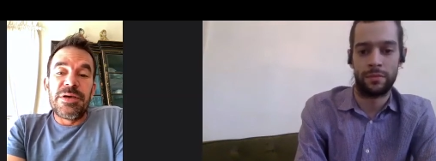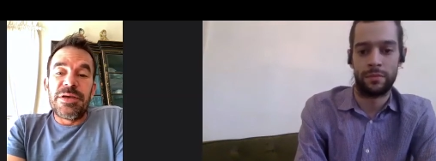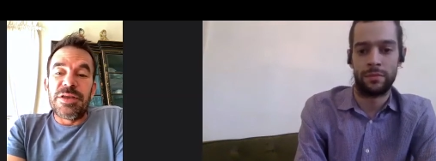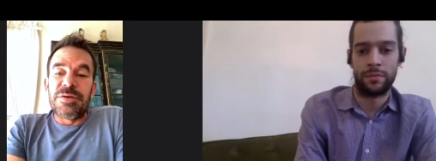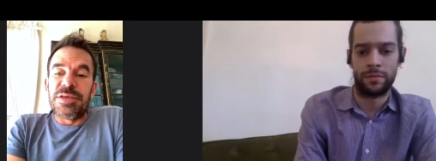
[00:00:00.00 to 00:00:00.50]

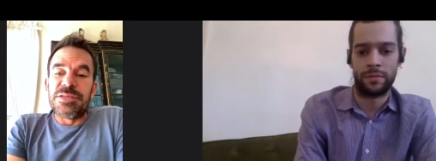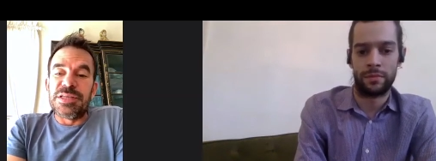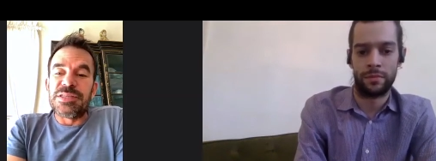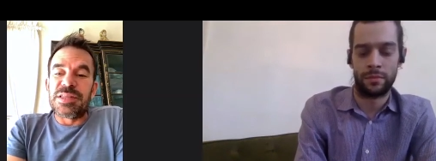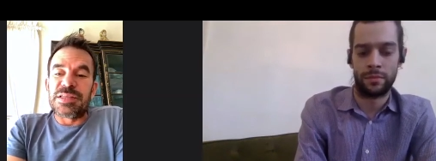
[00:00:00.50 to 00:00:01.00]
Speaker 1: you know these
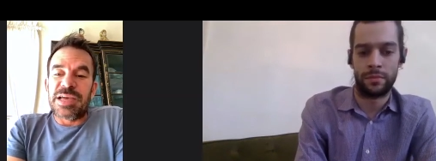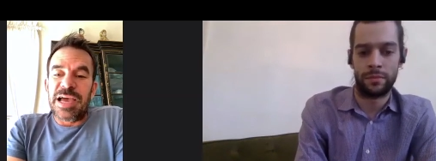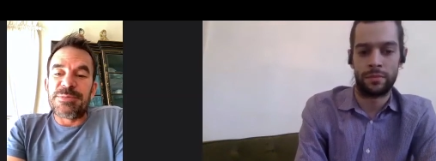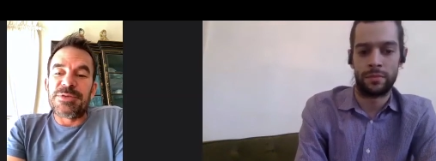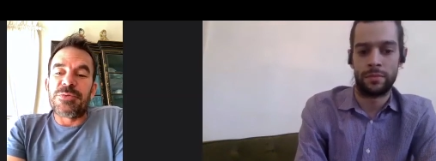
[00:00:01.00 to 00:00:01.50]
these are the
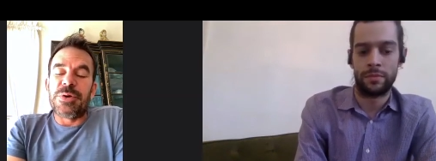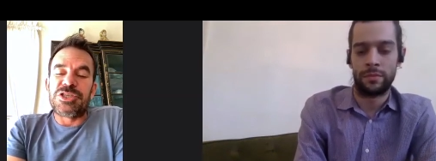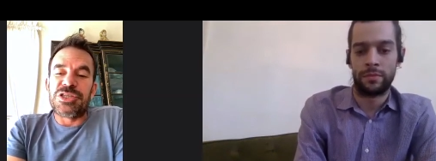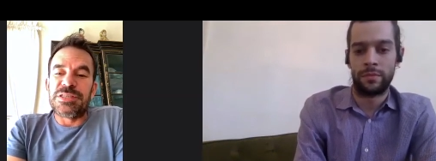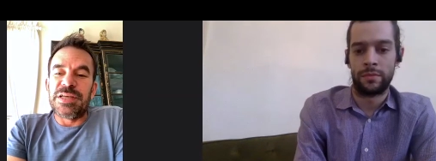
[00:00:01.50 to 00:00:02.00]
types of
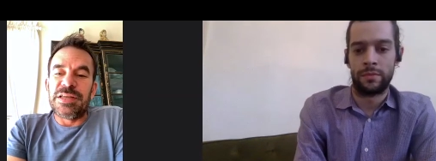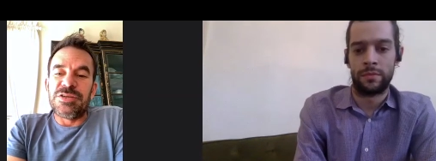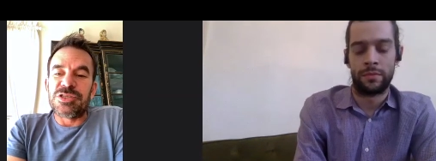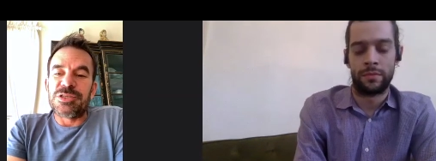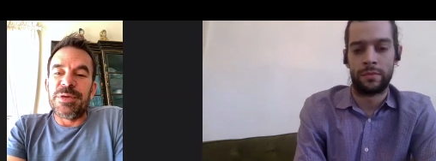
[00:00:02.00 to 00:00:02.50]
questions that
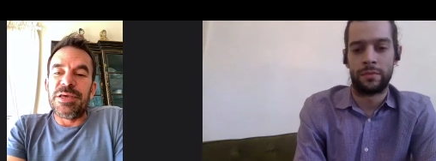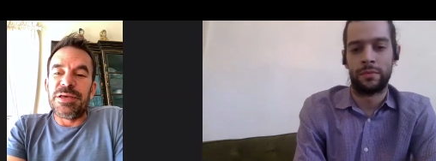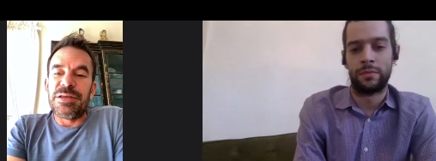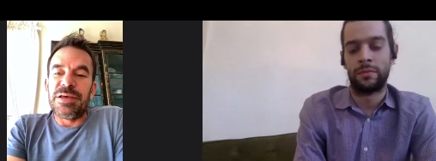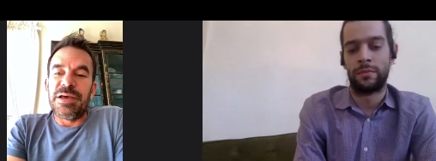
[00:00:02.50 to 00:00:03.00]
interest me
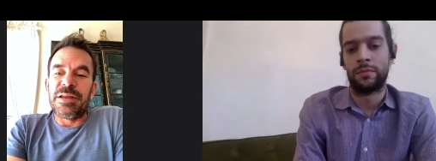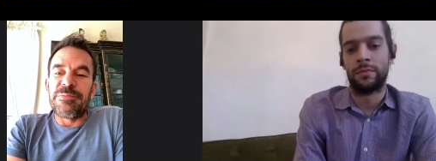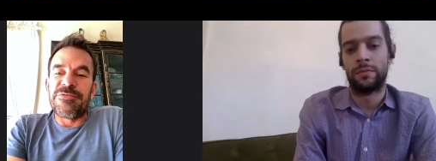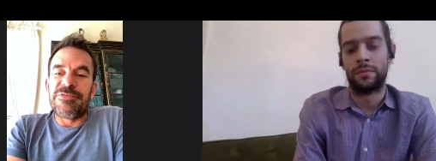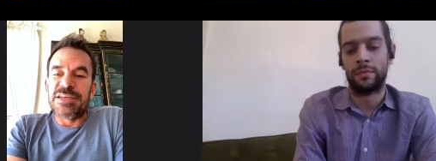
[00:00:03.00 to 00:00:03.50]
and and i'm
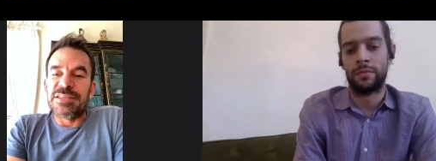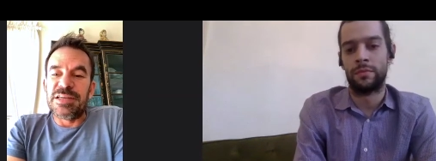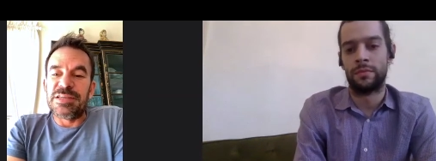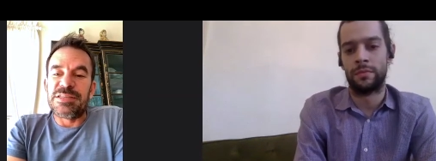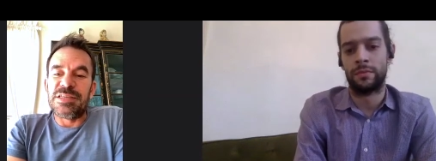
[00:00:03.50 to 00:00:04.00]

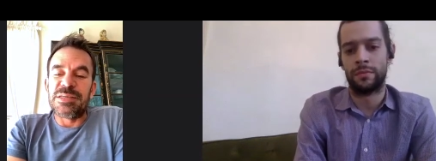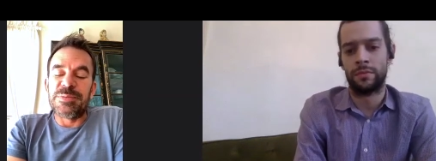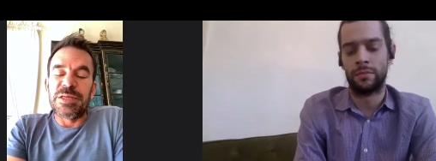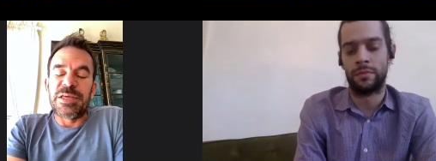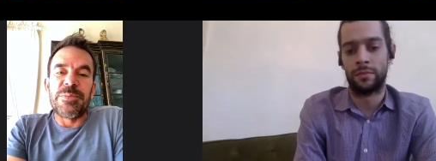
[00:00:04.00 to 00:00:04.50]
fascinated to see
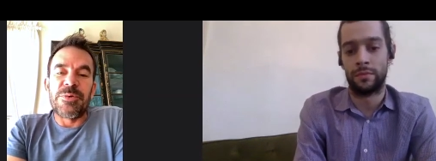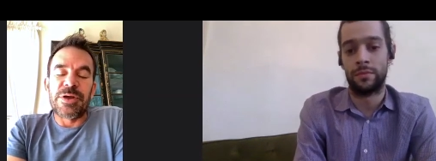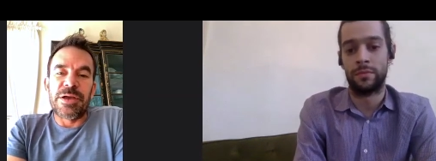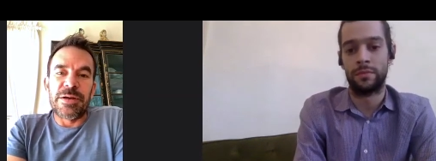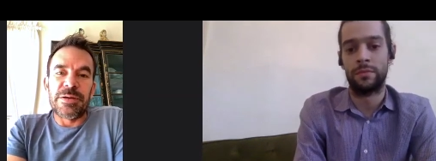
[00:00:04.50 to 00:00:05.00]
someone like him
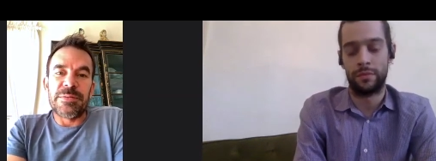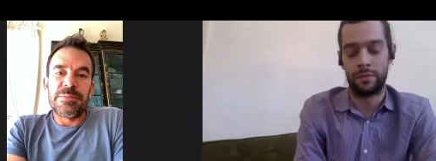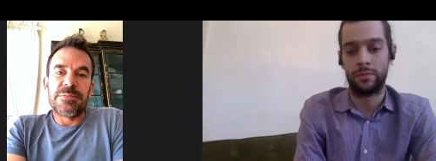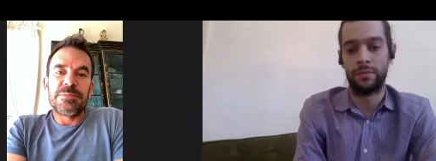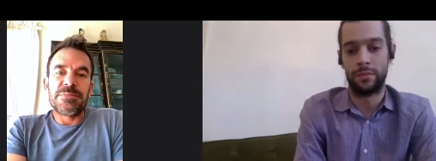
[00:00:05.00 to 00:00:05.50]
working on
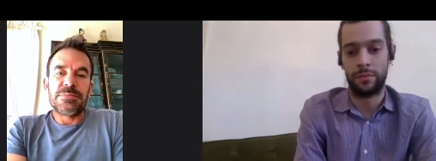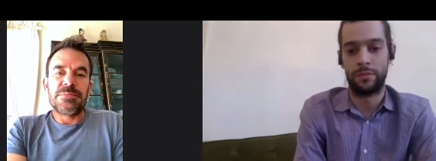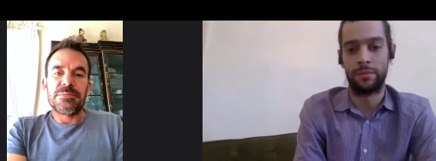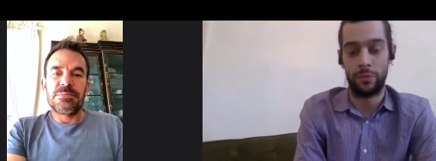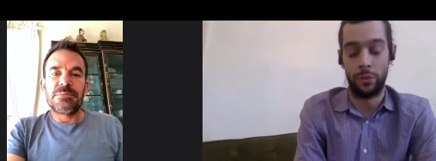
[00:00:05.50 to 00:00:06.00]

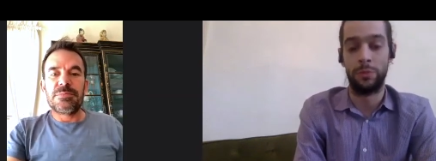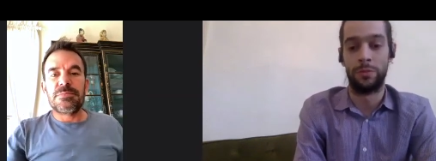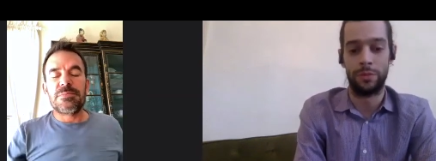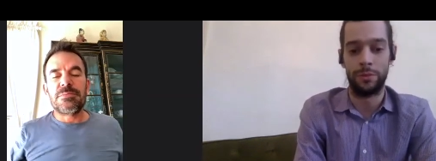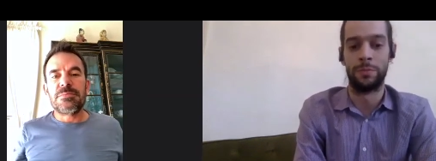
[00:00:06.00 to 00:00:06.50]
it
Speaker 2: cool
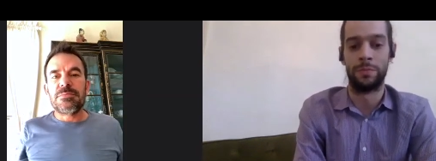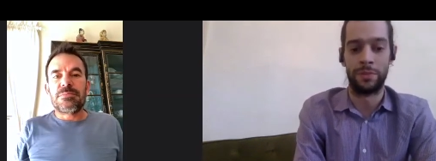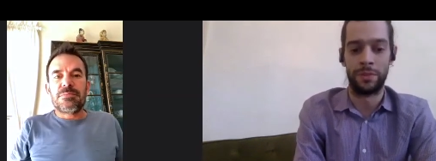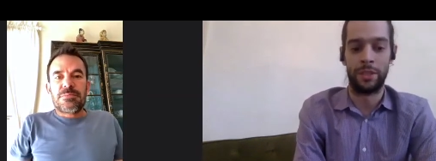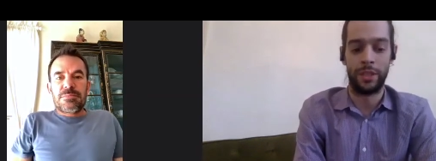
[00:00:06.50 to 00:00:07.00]
cool
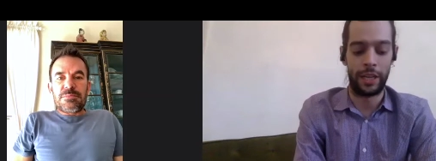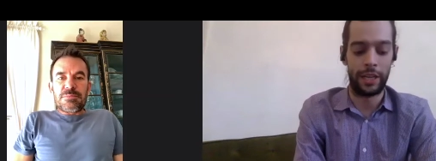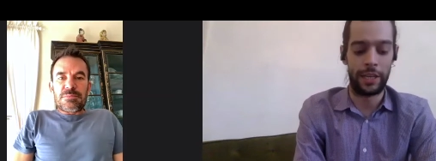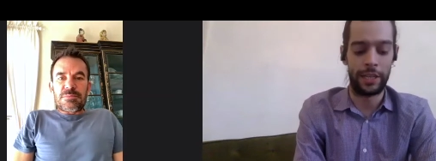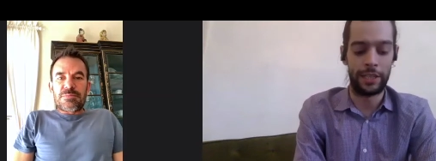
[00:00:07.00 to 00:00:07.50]

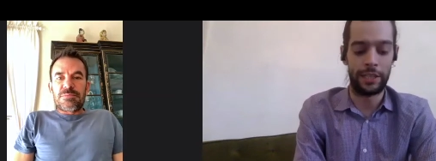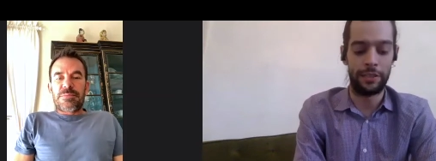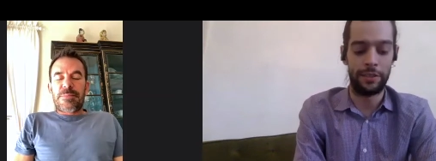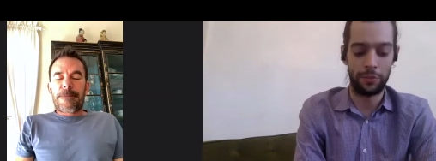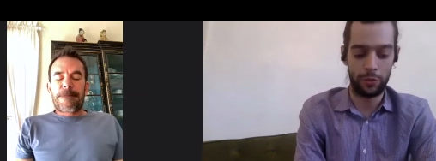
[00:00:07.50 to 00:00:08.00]

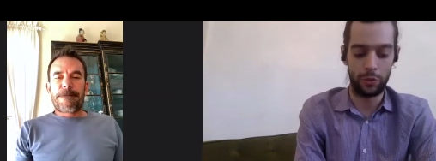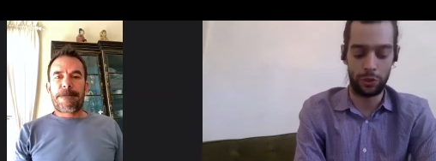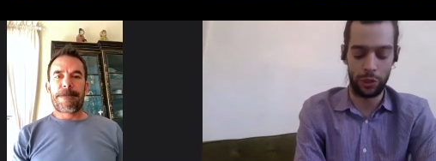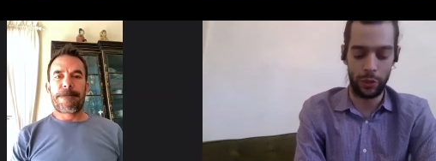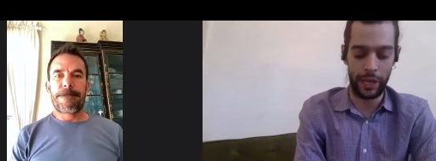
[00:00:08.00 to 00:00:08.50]
uh
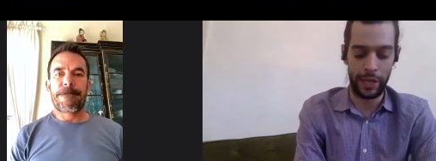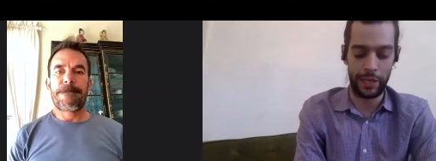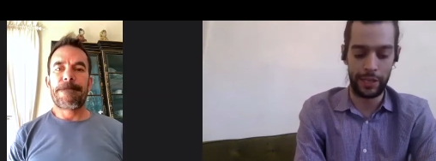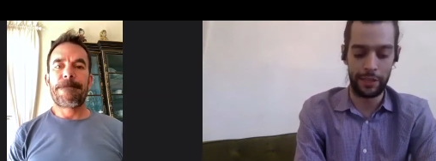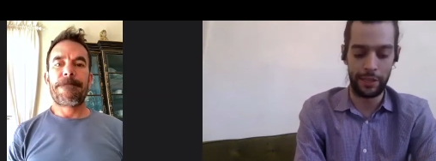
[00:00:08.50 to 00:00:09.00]
cool so
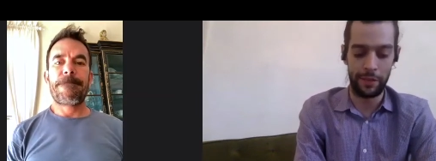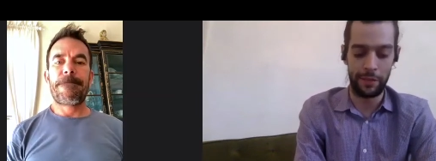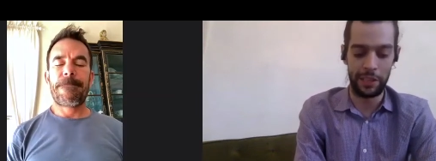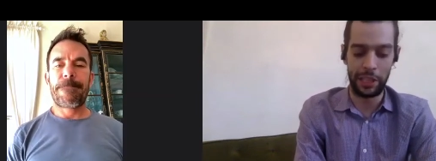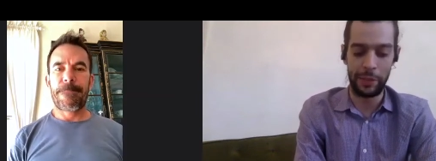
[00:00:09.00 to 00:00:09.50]
uh
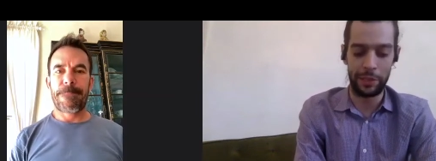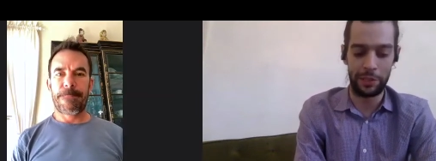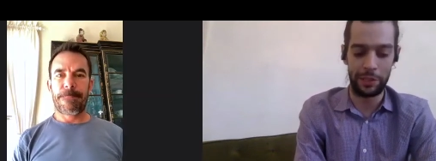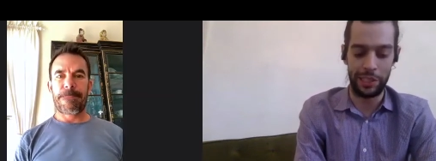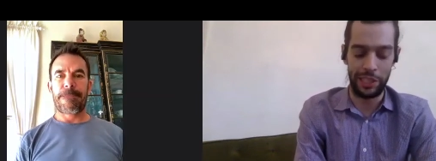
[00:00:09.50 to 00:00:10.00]
thinking about
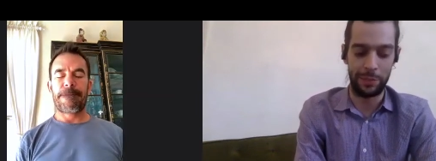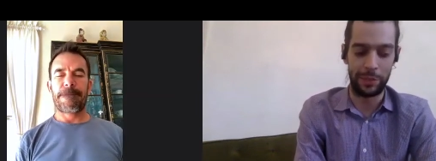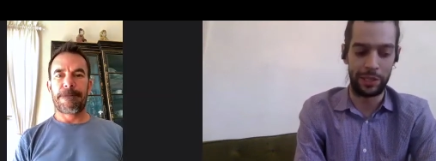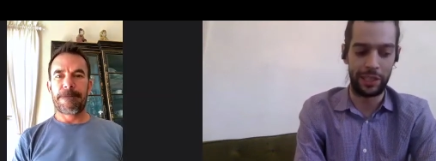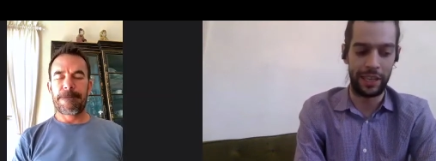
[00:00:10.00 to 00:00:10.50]
your
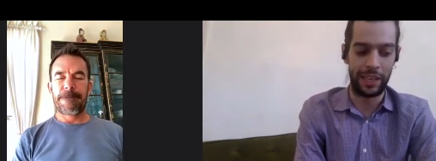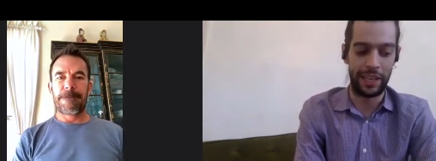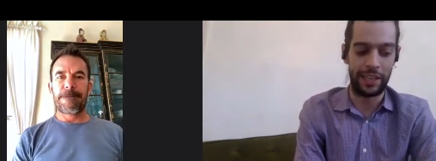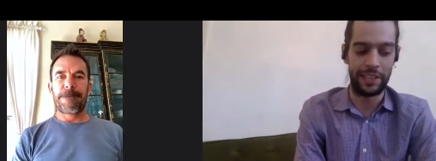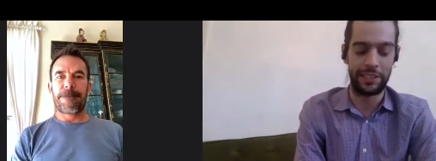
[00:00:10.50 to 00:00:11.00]
ebook
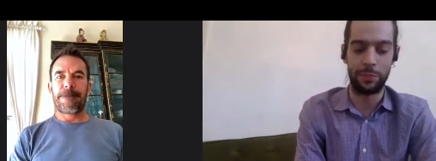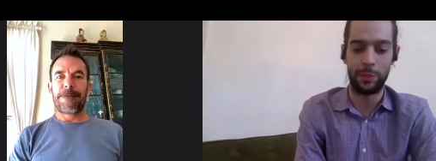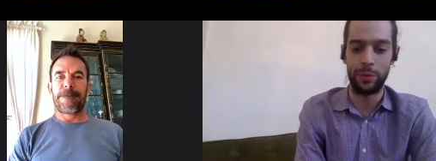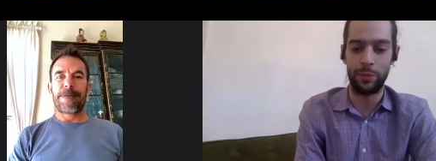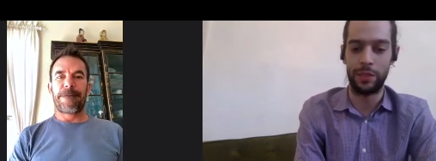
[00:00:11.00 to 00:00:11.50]
uh it's
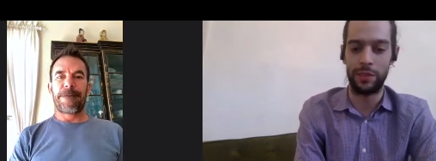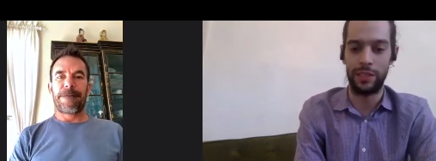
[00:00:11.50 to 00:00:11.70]
probably one of